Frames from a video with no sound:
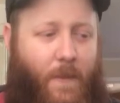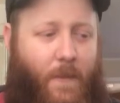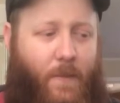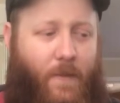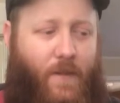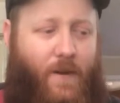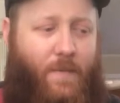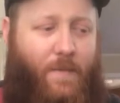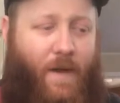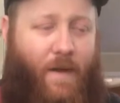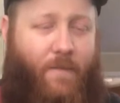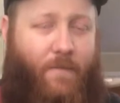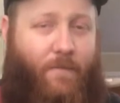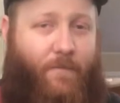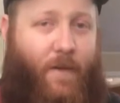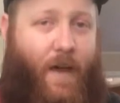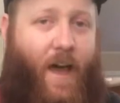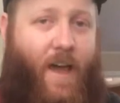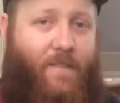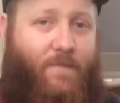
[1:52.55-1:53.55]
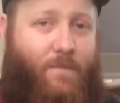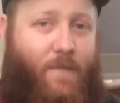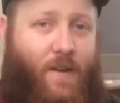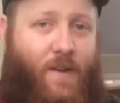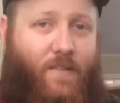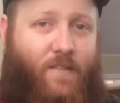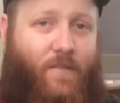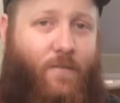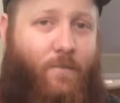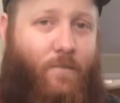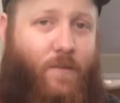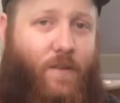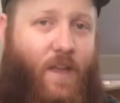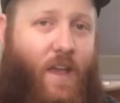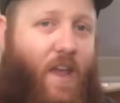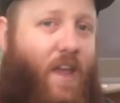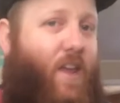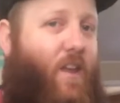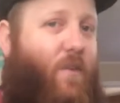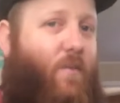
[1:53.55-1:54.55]
5 minutes of
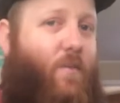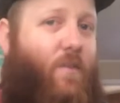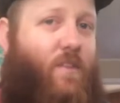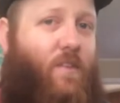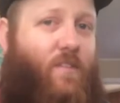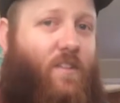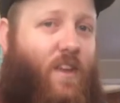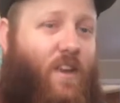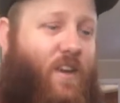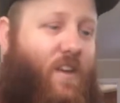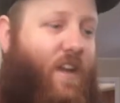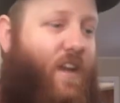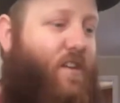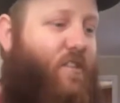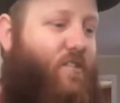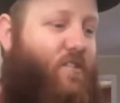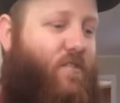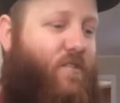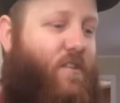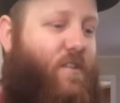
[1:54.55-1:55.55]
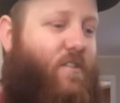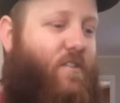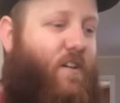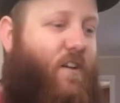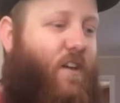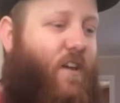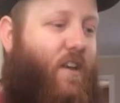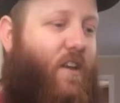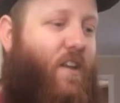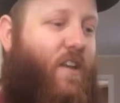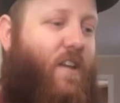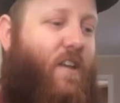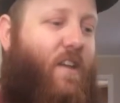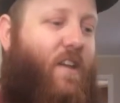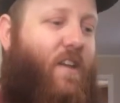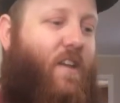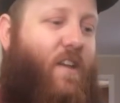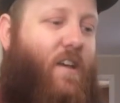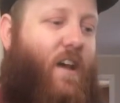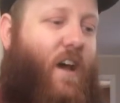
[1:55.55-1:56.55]
playing with the 10 gauge strings on,
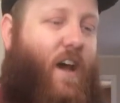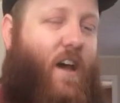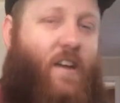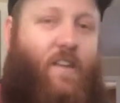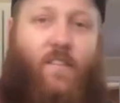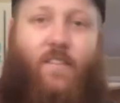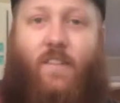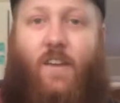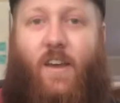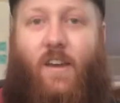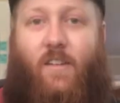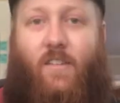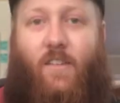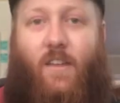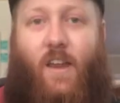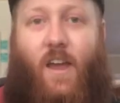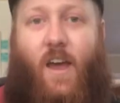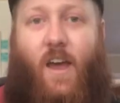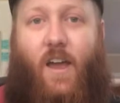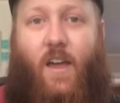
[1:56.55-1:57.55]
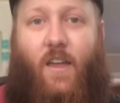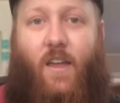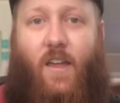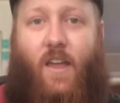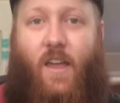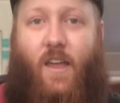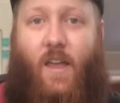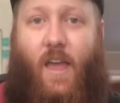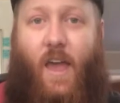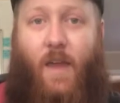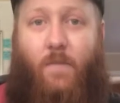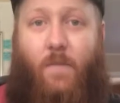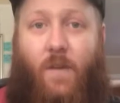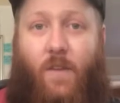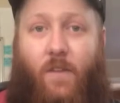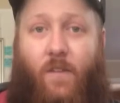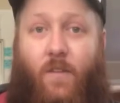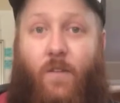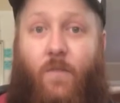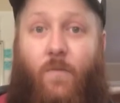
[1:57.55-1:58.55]
I decided that I had
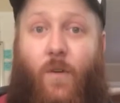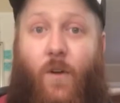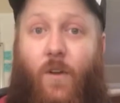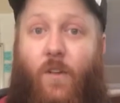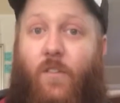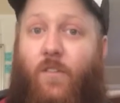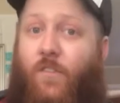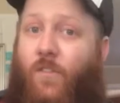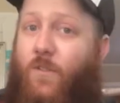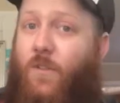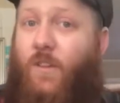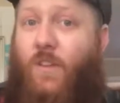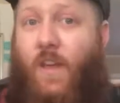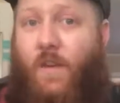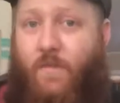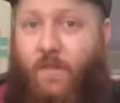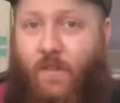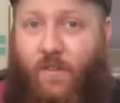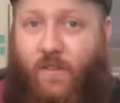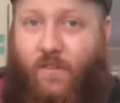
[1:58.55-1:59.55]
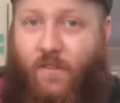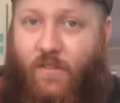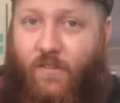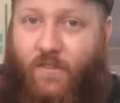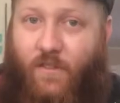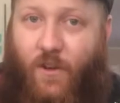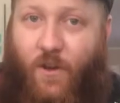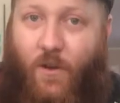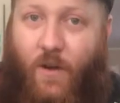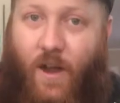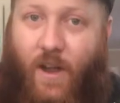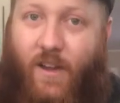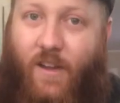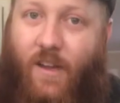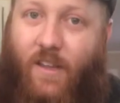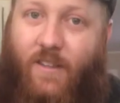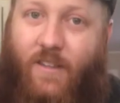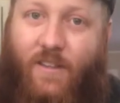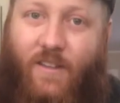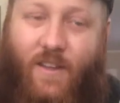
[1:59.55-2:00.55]
been converted to 11s. So I
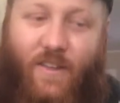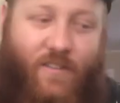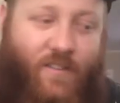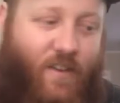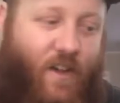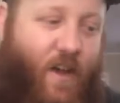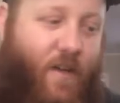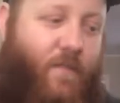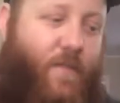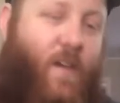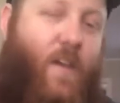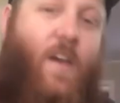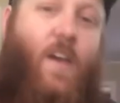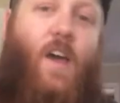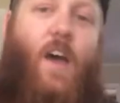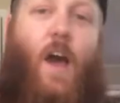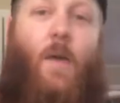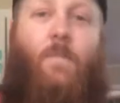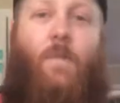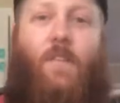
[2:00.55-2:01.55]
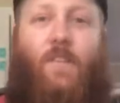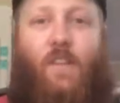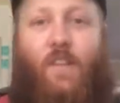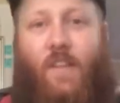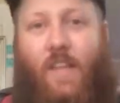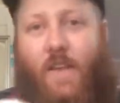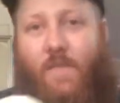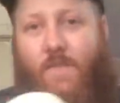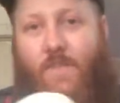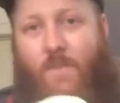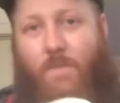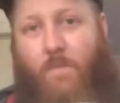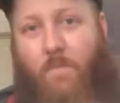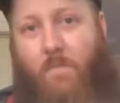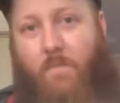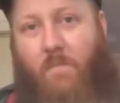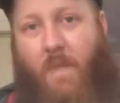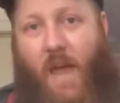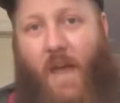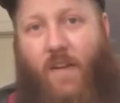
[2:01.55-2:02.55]
cut the 10s off, I put the 11s
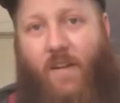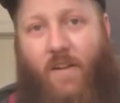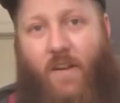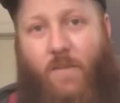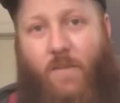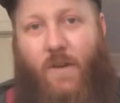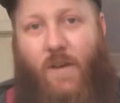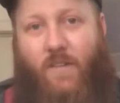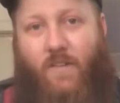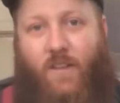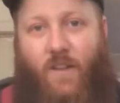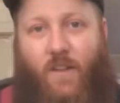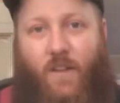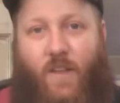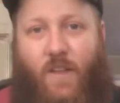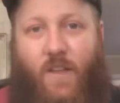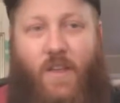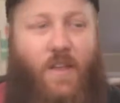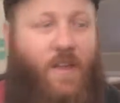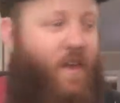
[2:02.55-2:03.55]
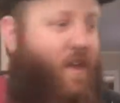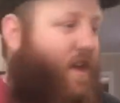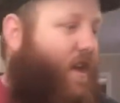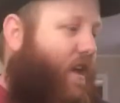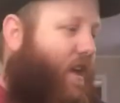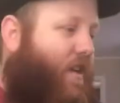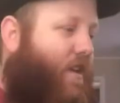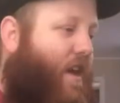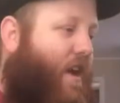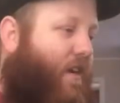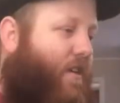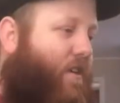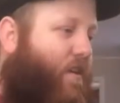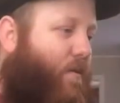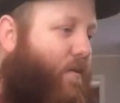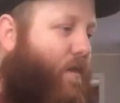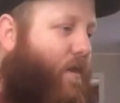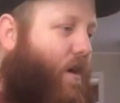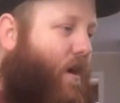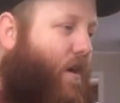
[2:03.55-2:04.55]
back my telly, and now
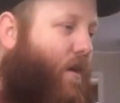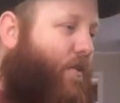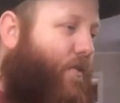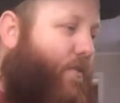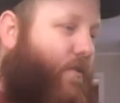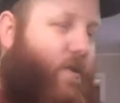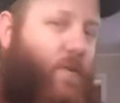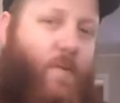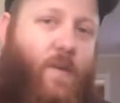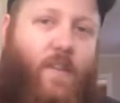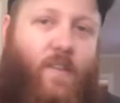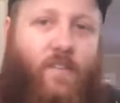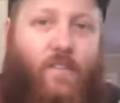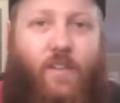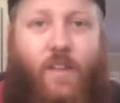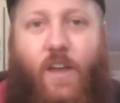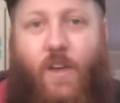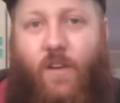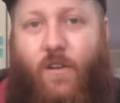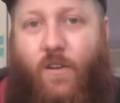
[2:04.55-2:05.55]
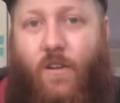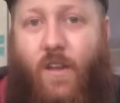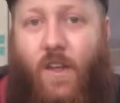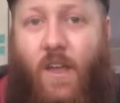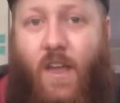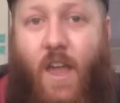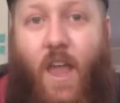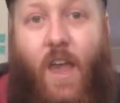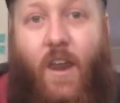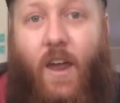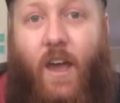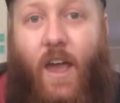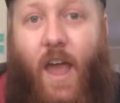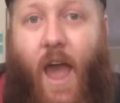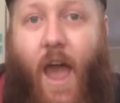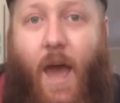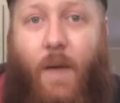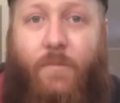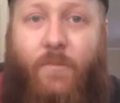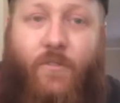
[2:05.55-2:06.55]
here we are 3 weeks later, and I
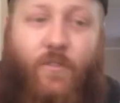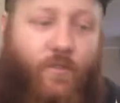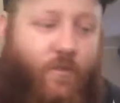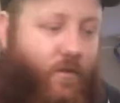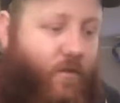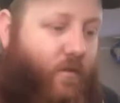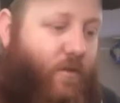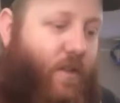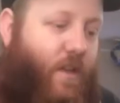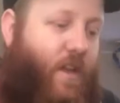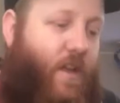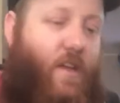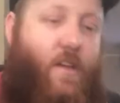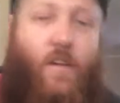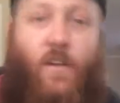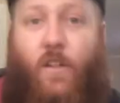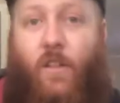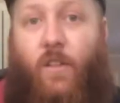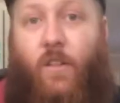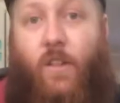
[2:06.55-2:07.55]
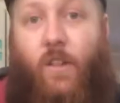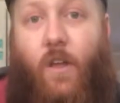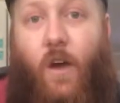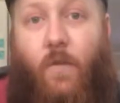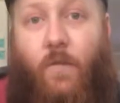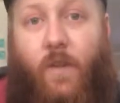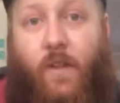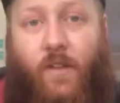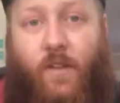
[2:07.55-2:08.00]
absolutely love